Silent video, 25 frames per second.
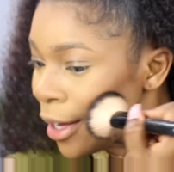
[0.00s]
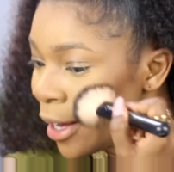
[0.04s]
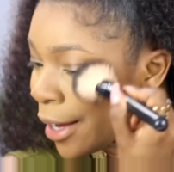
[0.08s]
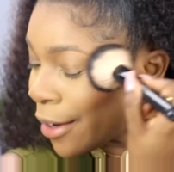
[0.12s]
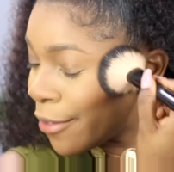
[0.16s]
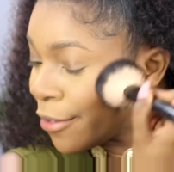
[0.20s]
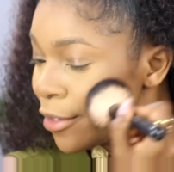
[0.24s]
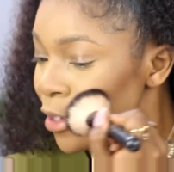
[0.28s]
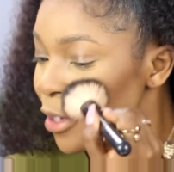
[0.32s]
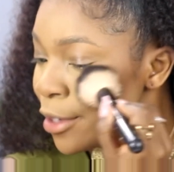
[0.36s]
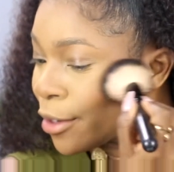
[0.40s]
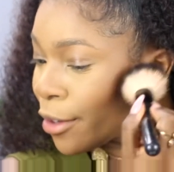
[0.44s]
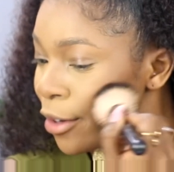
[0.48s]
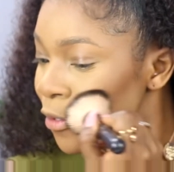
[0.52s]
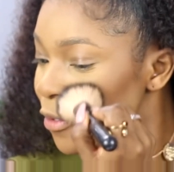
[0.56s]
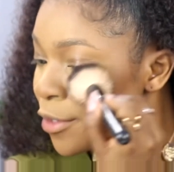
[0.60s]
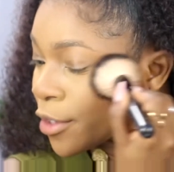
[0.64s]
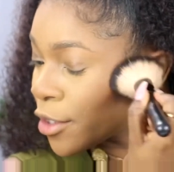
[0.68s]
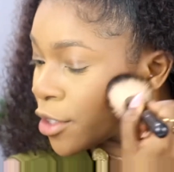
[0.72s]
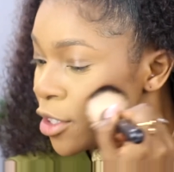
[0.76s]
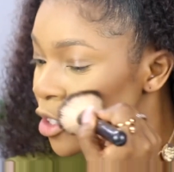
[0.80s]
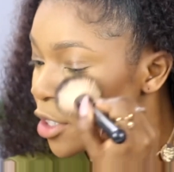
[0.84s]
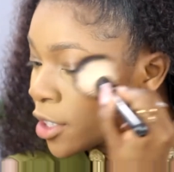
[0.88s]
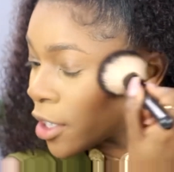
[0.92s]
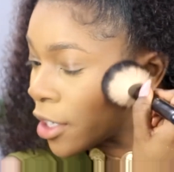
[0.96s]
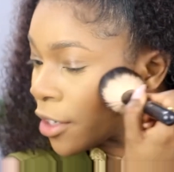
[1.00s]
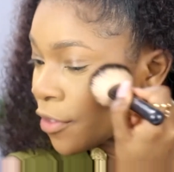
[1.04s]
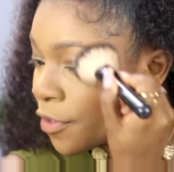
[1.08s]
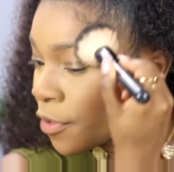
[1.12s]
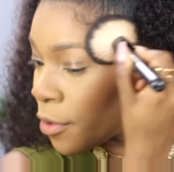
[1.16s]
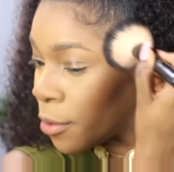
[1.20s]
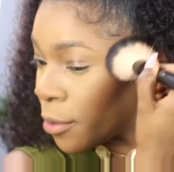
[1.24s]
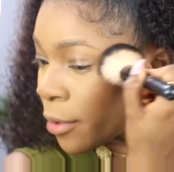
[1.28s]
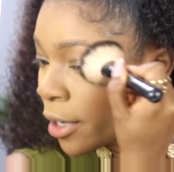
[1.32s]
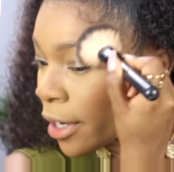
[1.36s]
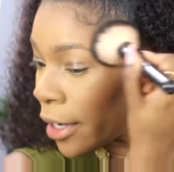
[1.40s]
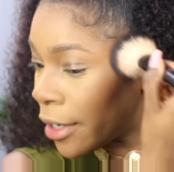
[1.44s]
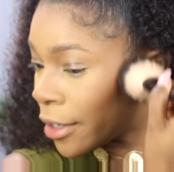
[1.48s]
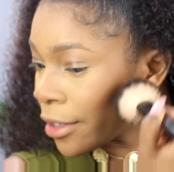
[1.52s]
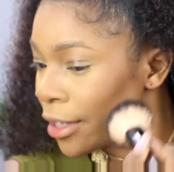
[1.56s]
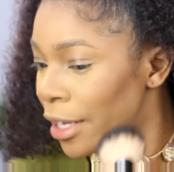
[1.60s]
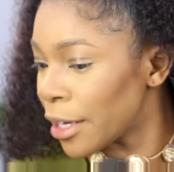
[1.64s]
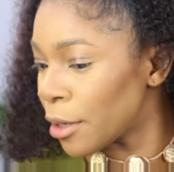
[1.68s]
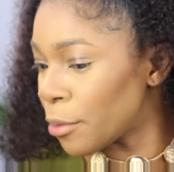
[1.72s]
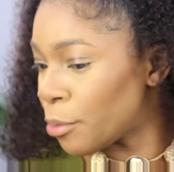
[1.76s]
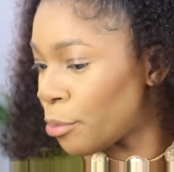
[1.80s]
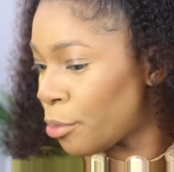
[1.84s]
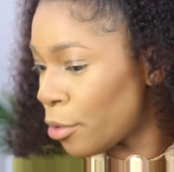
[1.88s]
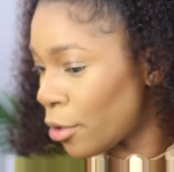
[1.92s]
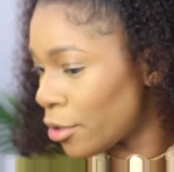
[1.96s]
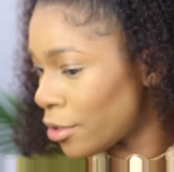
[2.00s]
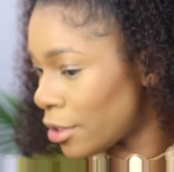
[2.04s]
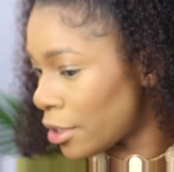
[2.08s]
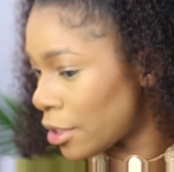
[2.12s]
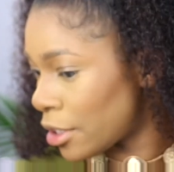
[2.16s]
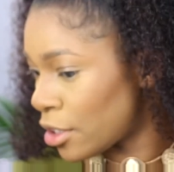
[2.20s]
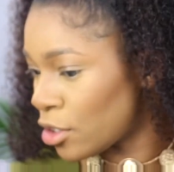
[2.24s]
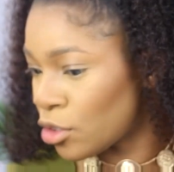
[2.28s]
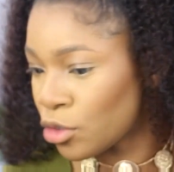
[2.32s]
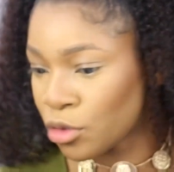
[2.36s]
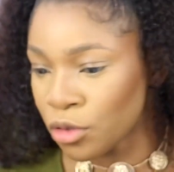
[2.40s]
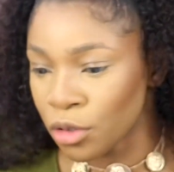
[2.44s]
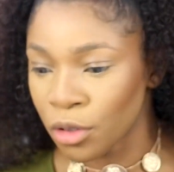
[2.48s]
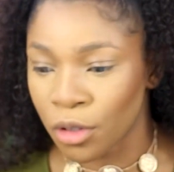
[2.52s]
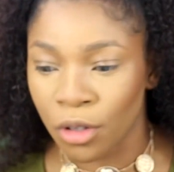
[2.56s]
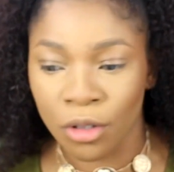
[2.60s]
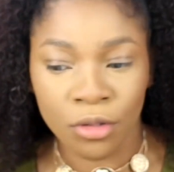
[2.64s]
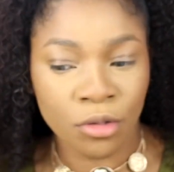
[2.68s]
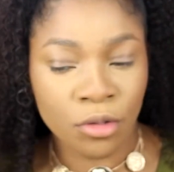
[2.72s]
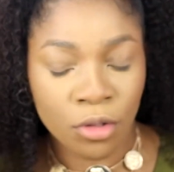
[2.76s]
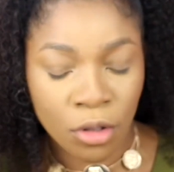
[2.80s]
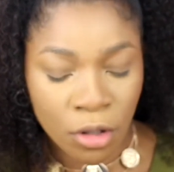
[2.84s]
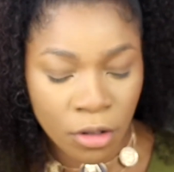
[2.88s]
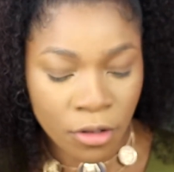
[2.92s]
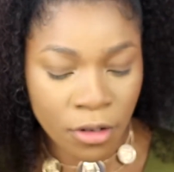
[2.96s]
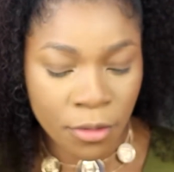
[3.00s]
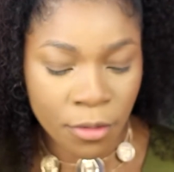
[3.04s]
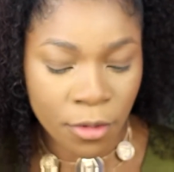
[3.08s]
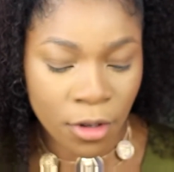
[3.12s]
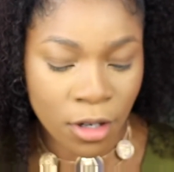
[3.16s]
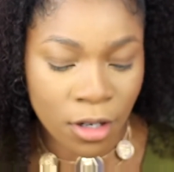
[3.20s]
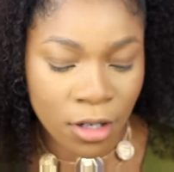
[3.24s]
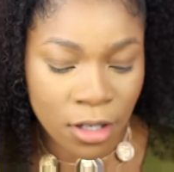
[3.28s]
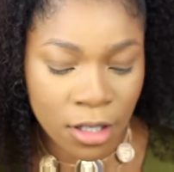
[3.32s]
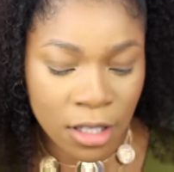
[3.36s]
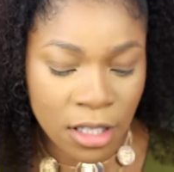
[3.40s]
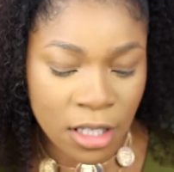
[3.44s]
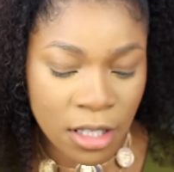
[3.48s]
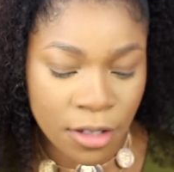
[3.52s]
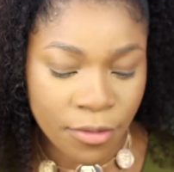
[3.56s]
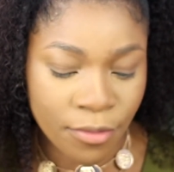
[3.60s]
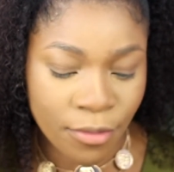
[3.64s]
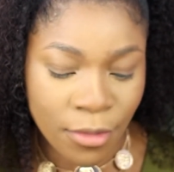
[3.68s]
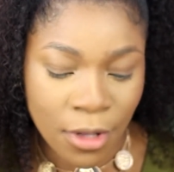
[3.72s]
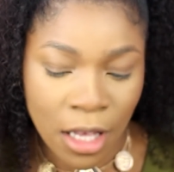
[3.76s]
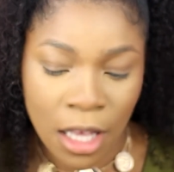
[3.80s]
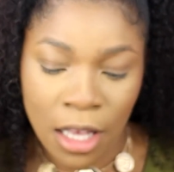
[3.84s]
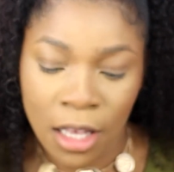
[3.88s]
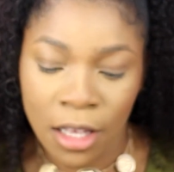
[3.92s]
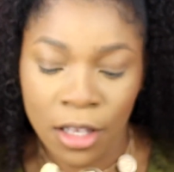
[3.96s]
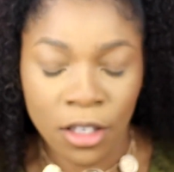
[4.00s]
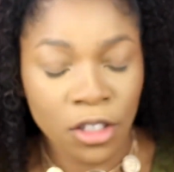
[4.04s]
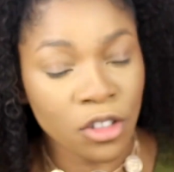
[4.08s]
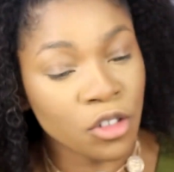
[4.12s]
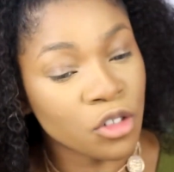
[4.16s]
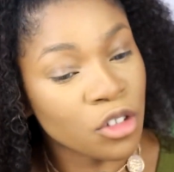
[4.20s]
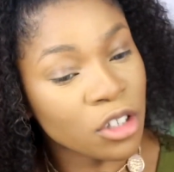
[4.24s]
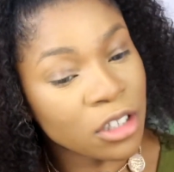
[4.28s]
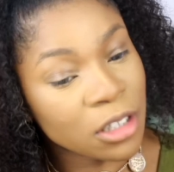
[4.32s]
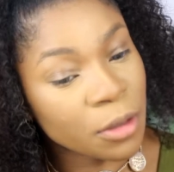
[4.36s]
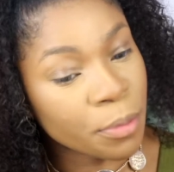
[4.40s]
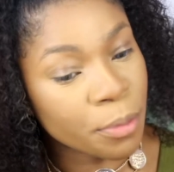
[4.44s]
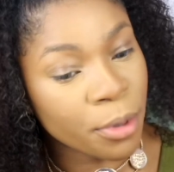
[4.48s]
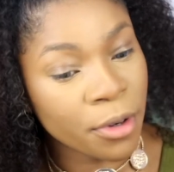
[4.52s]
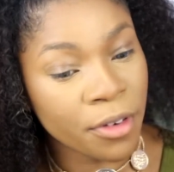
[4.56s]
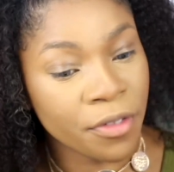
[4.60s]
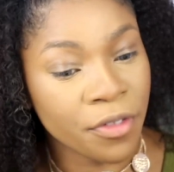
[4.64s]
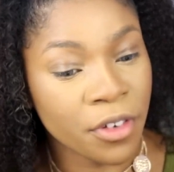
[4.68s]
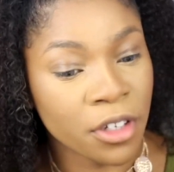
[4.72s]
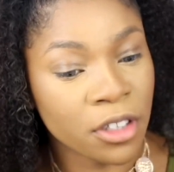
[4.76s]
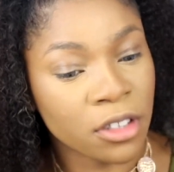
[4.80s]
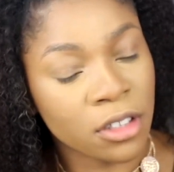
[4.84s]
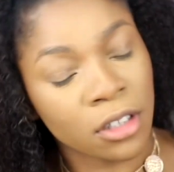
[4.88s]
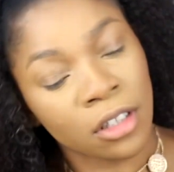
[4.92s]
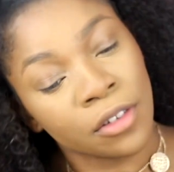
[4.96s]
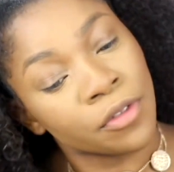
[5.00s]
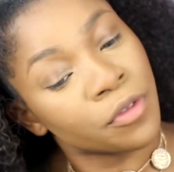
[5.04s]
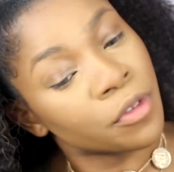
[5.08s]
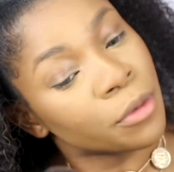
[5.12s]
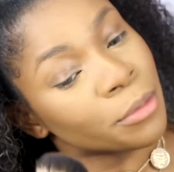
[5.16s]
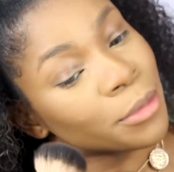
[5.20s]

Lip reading: I really love this shade for my like bronzing stroke contouring because it's just the perfect shade.